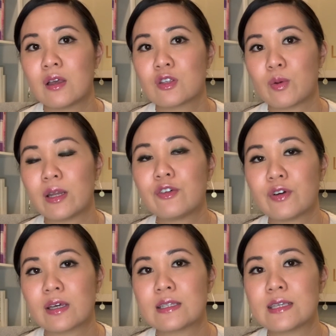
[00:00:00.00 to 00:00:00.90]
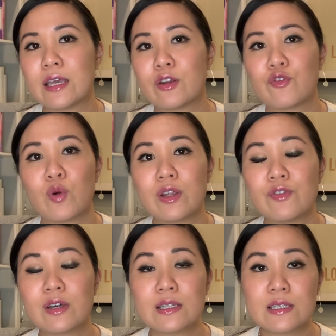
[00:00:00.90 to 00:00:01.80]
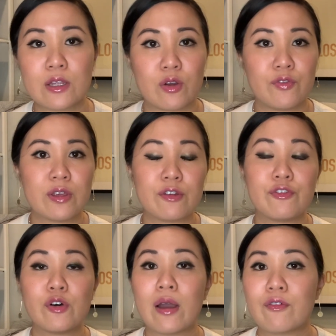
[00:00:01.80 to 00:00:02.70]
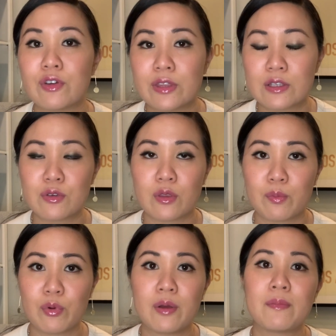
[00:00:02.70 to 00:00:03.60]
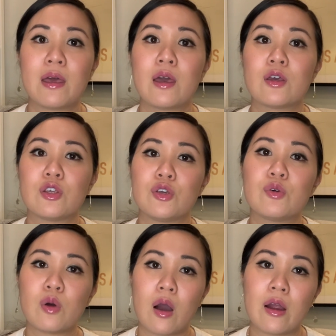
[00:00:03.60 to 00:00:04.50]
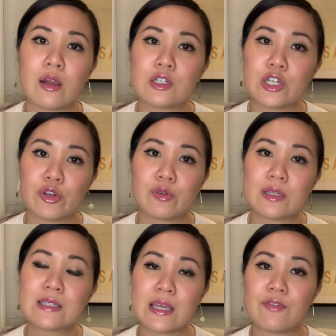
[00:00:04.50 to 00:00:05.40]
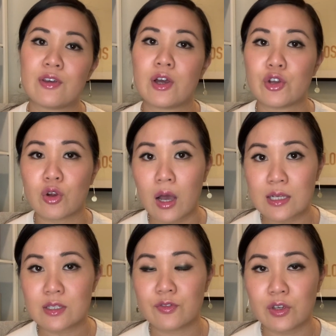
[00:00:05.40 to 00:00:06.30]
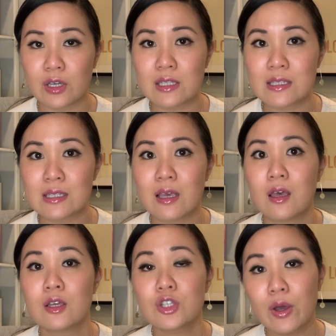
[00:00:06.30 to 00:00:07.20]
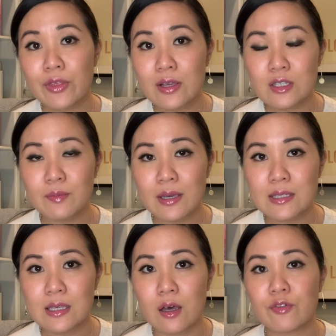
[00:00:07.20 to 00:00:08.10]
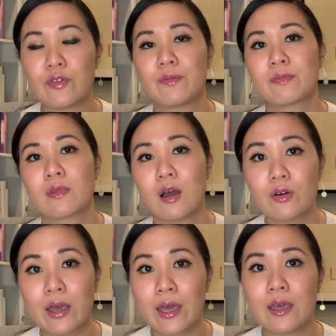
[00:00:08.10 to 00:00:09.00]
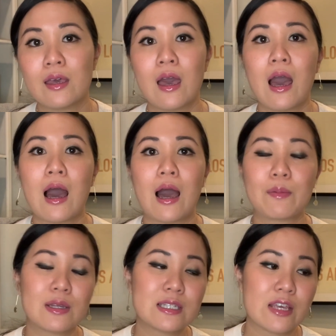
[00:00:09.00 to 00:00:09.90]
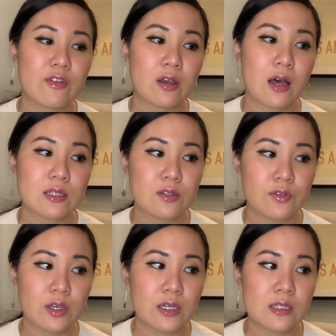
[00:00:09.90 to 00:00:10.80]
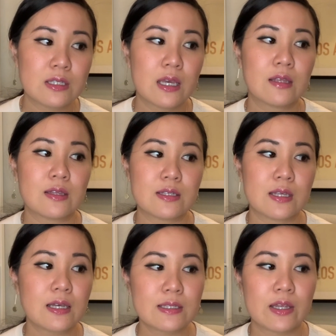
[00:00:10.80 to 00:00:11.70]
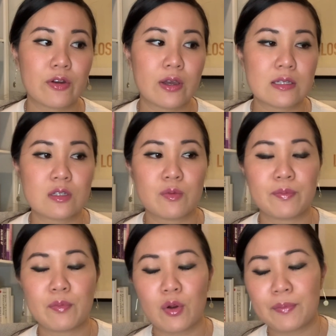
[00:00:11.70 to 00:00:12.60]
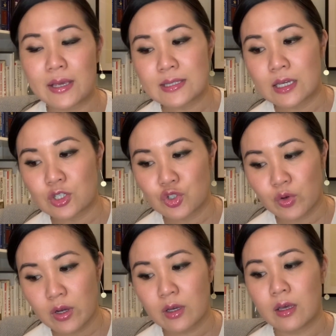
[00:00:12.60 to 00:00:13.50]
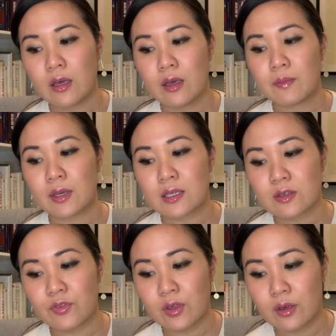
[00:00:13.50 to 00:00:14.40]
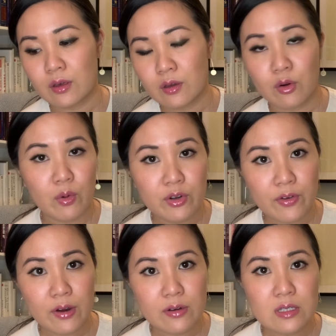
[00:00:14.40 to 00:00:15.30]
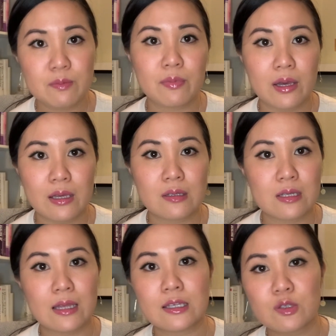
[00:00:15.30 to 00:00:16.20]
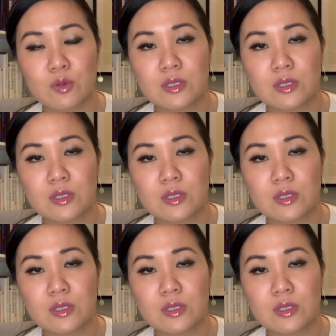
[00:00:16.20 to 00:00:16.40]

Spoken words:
20-foot container, 40-foot container, if you can fill everything to the brim, you are generally saving on your cost of goods. So I thought to myself, okay, I'm going to save on cost of goods. This sucks that our customer base has shrunk because of the coronavirus, but at least we're